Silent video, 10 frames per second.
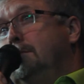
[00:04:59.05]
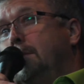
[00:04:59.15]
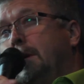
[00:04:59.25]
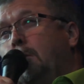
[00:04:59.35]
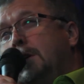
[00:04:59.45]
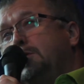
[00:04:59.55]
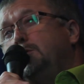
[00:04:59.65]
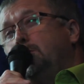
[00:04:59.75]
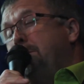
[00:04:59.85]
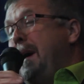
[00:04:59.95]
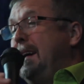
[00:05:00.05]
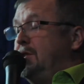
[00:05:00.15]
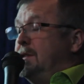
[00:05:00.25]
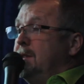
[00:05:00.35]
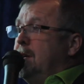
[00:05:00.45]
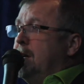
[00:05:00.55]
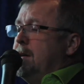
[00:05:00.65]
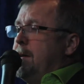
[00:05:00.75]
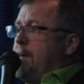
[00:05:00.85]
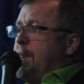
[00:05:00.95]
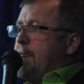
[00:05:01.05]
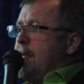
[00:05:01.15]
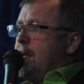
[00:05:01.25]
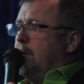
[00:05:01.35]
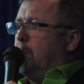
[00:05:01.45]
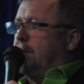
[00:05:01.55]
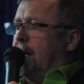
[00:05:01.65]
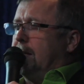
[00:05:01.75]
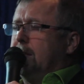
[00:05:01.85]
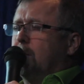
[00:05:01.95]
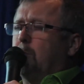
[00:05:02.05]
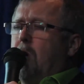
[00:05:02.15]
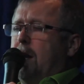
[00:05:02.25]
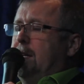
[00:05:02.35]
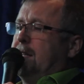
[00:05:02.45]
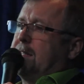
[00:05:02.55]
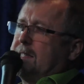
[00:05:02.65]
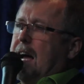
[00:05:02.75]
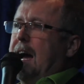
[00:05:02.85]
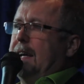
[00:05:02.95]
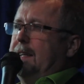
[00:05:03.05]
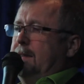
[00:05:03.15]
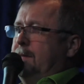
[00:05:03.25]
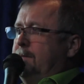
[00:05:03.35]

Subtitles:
But I want you to imagine what that little Ronnie inside,